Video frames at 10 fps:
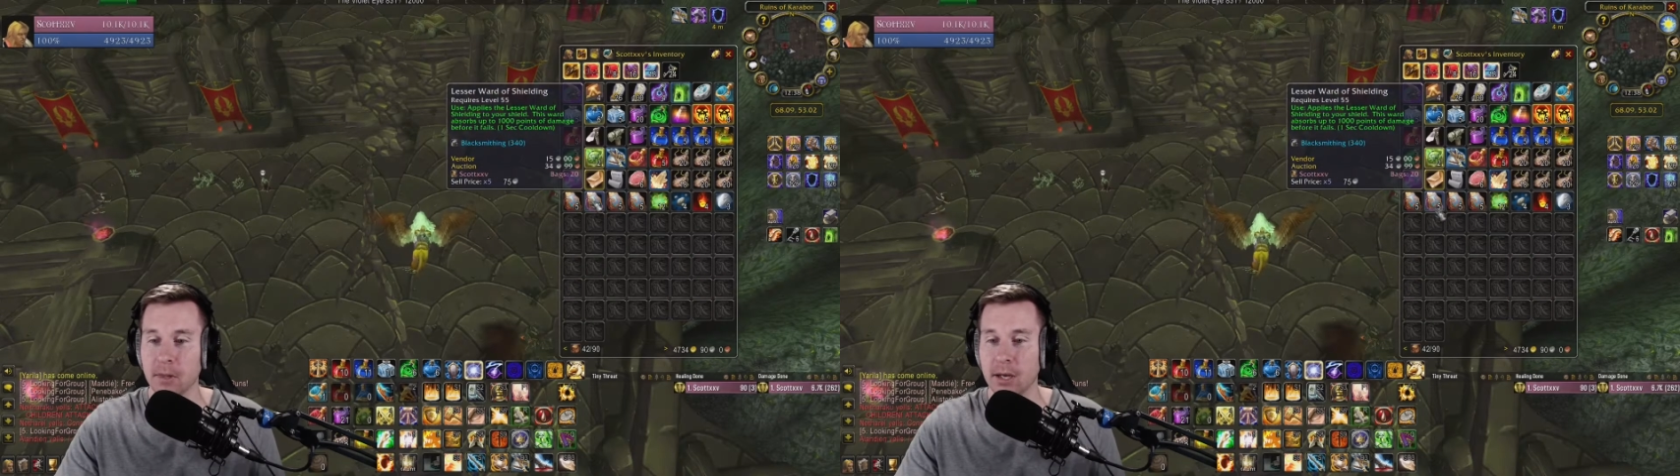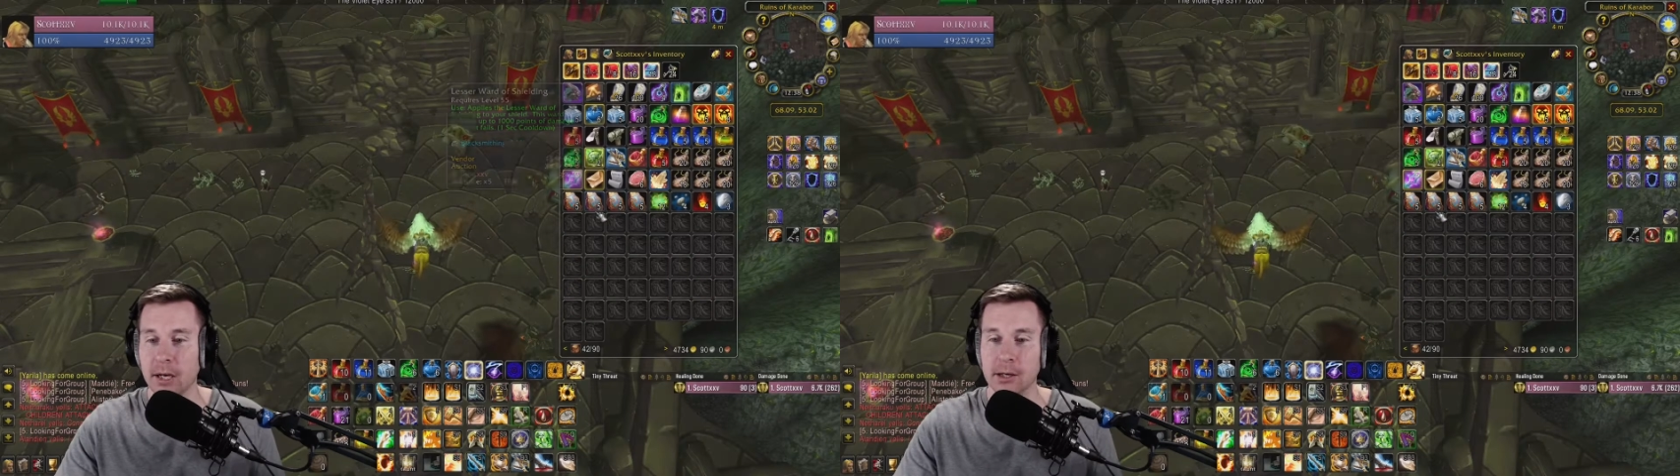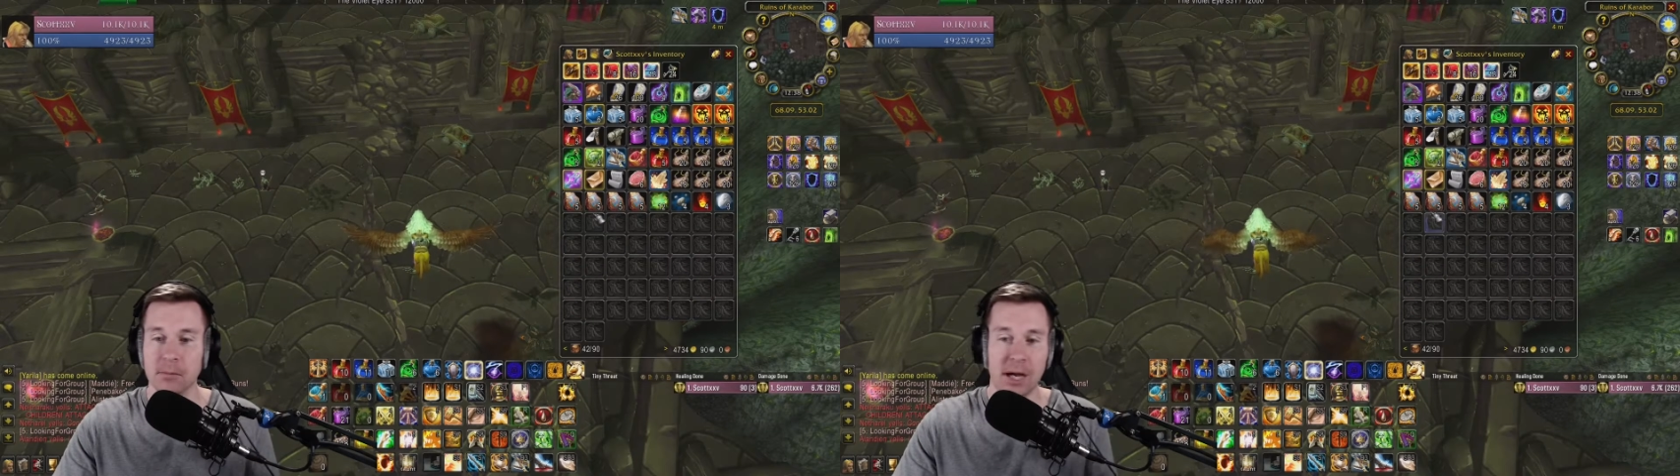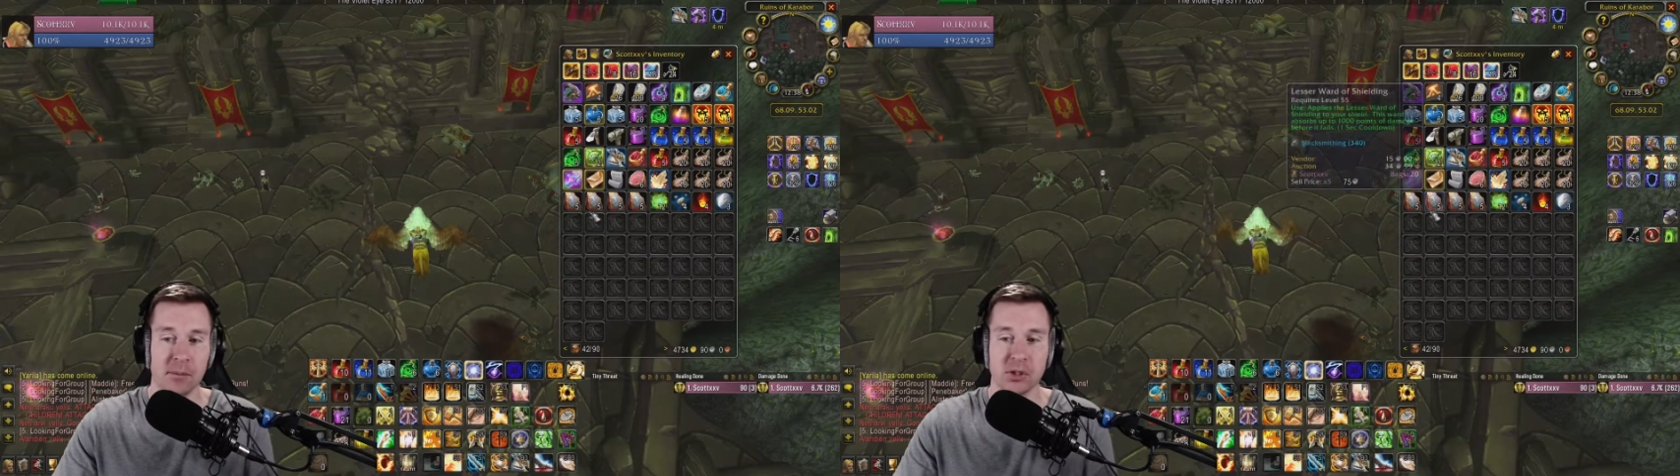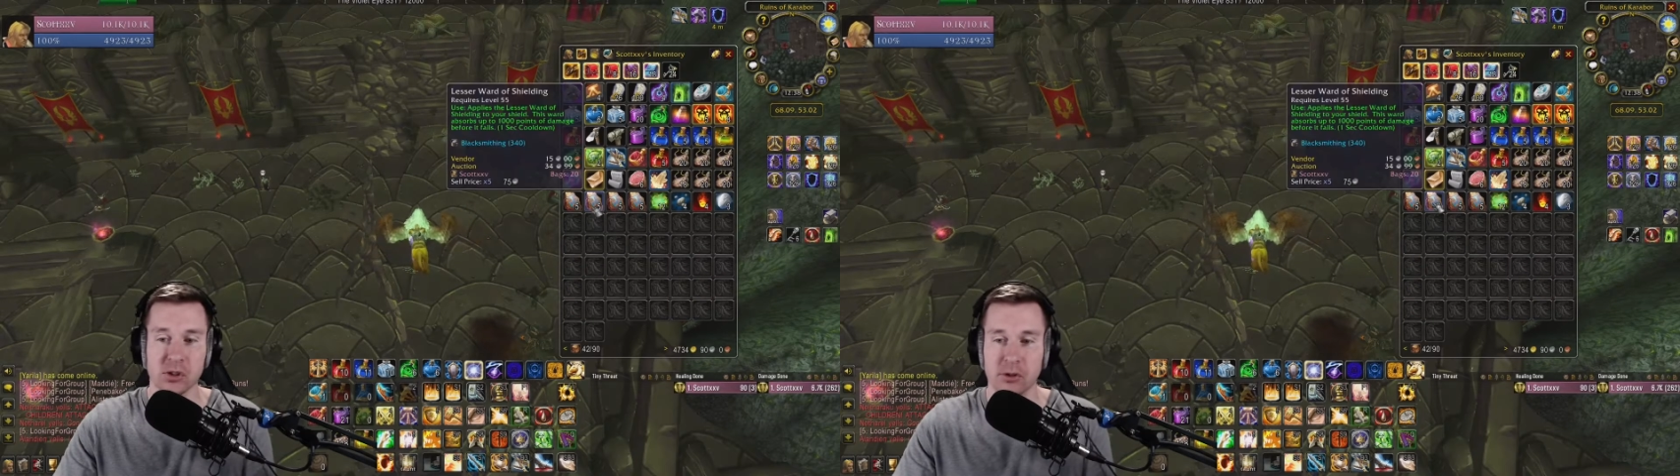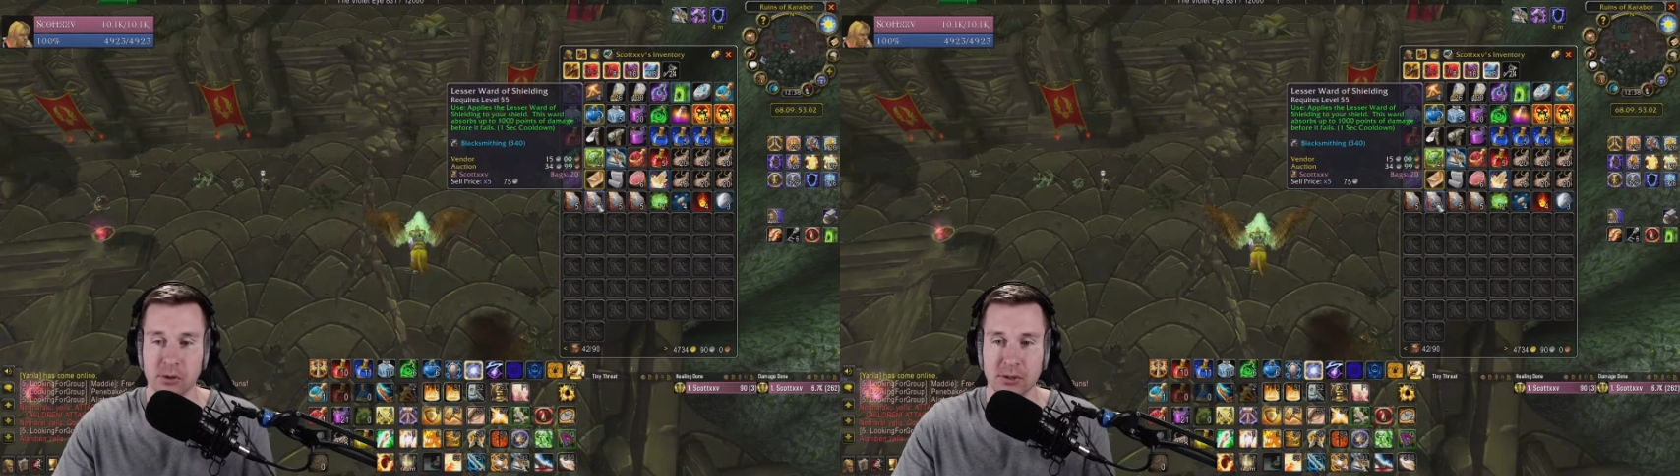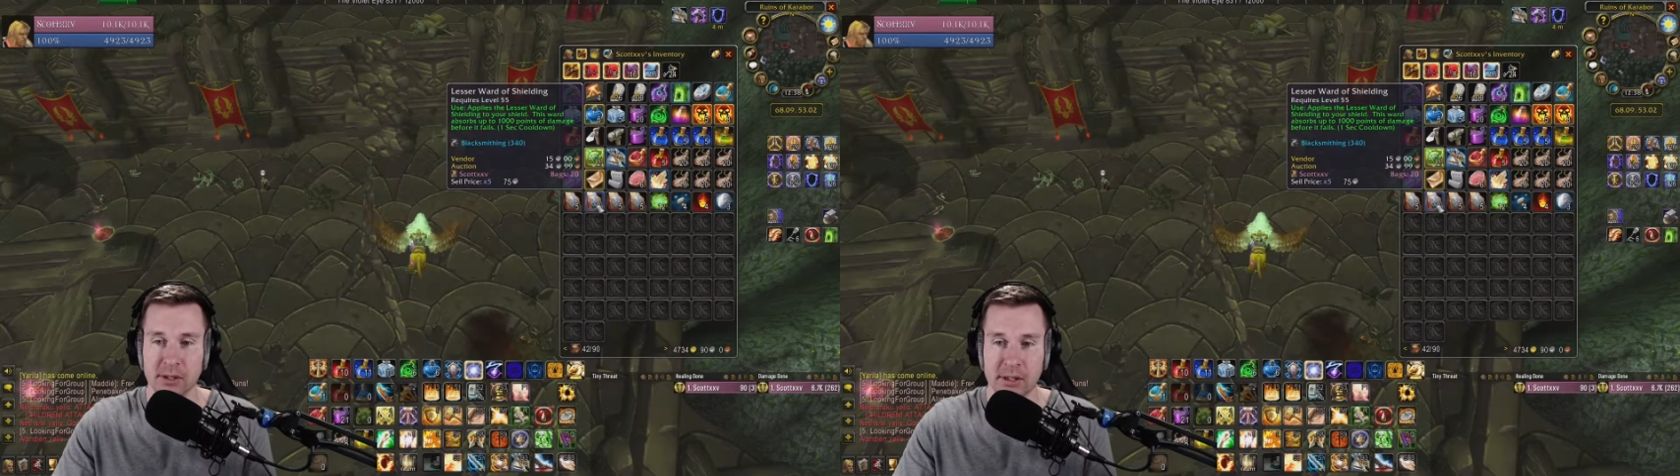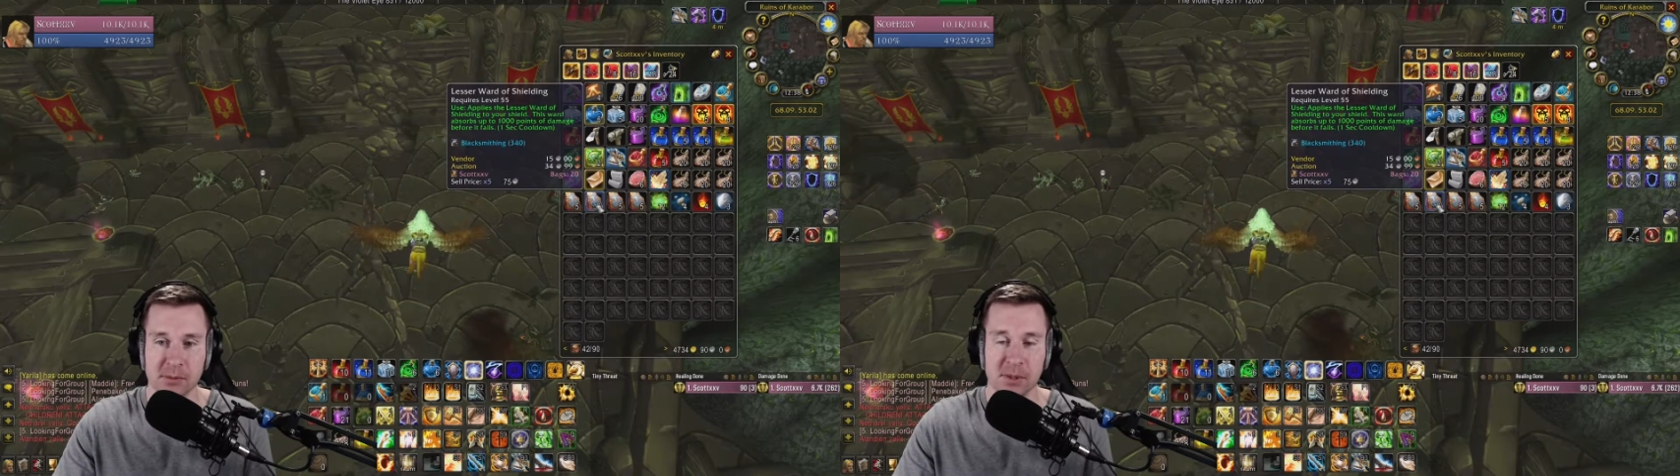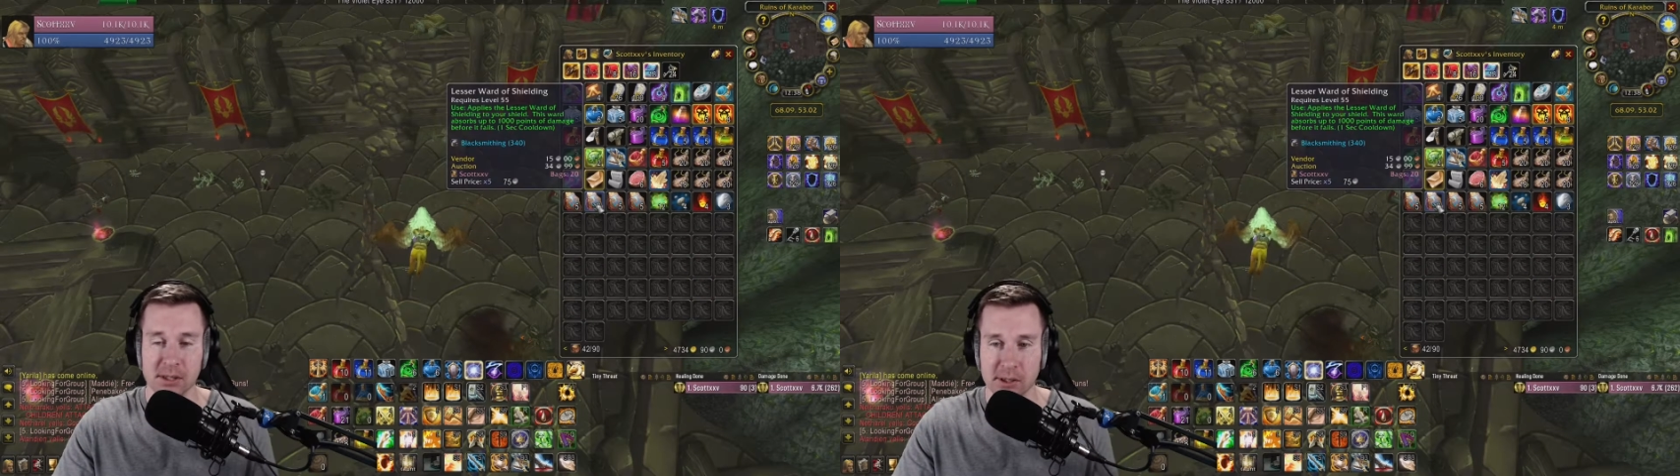I'm gonna start using these because